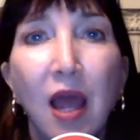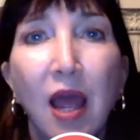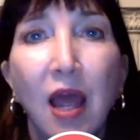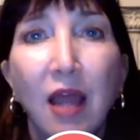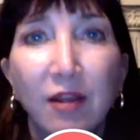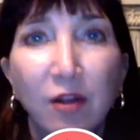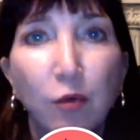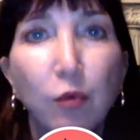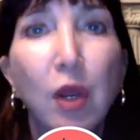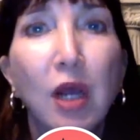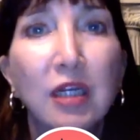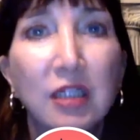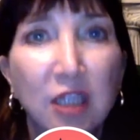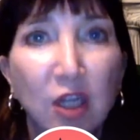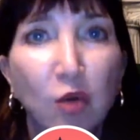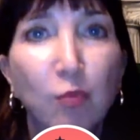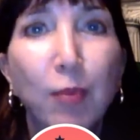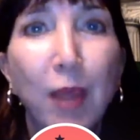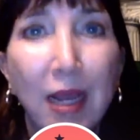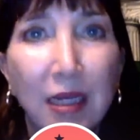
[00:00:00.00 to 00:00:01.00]
And you realize
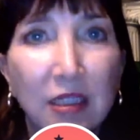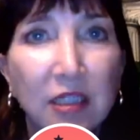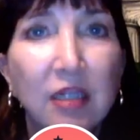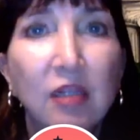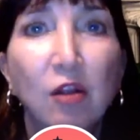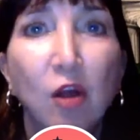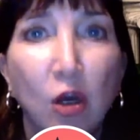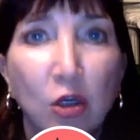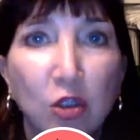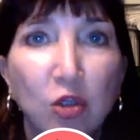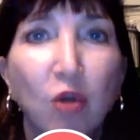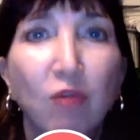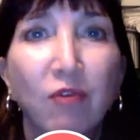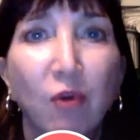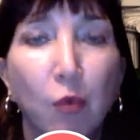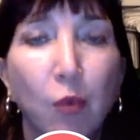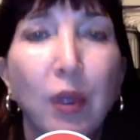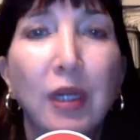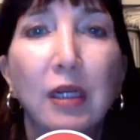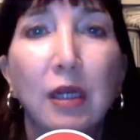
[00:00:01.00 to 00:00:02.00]
they're passing laws
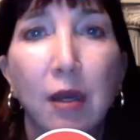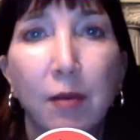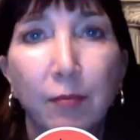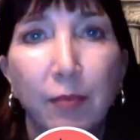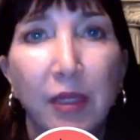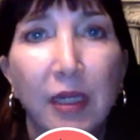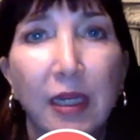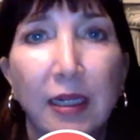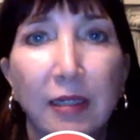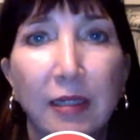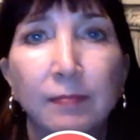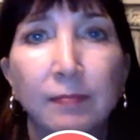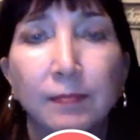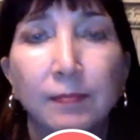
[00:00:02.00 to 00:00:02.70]
over one company.